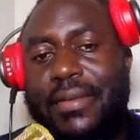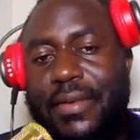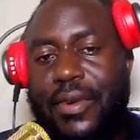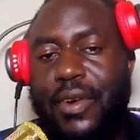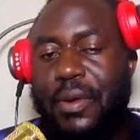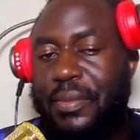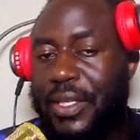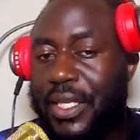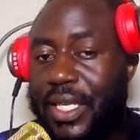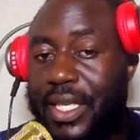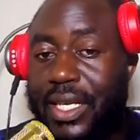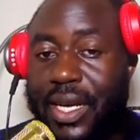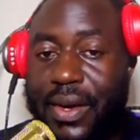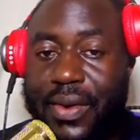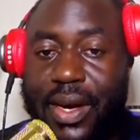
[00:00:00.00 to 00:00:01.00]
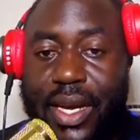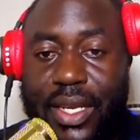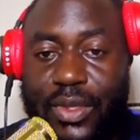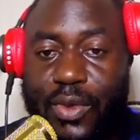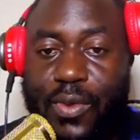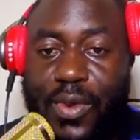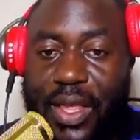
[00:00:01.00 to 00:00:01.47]
erupted in
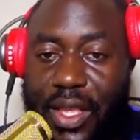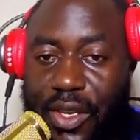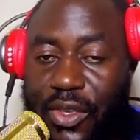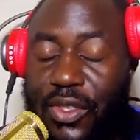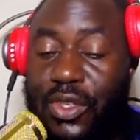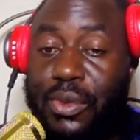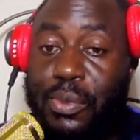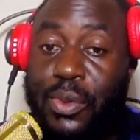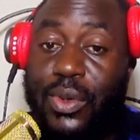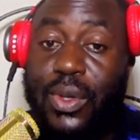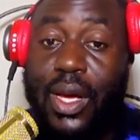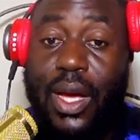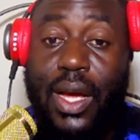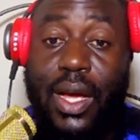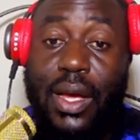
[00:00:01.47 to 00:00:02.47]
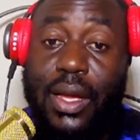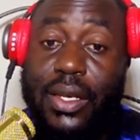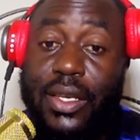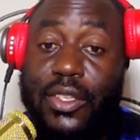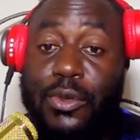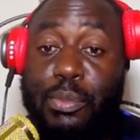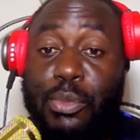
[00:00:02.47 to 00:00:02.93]
Caracas over the
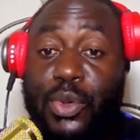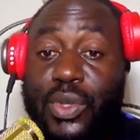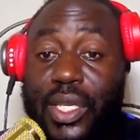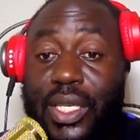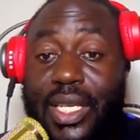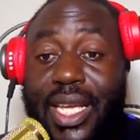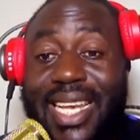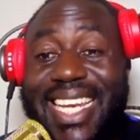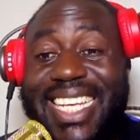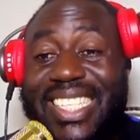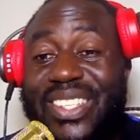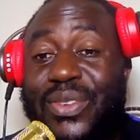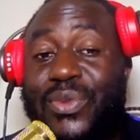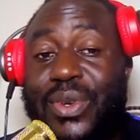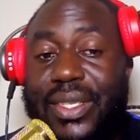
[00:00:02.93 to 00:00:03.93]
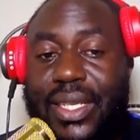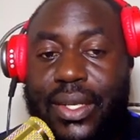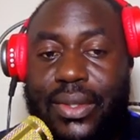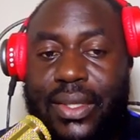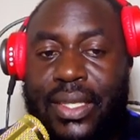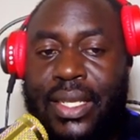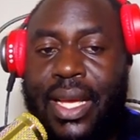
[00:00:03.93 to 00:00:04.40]
disputed election
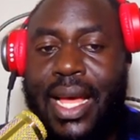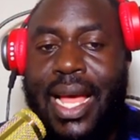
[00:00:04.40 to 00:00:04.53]
results.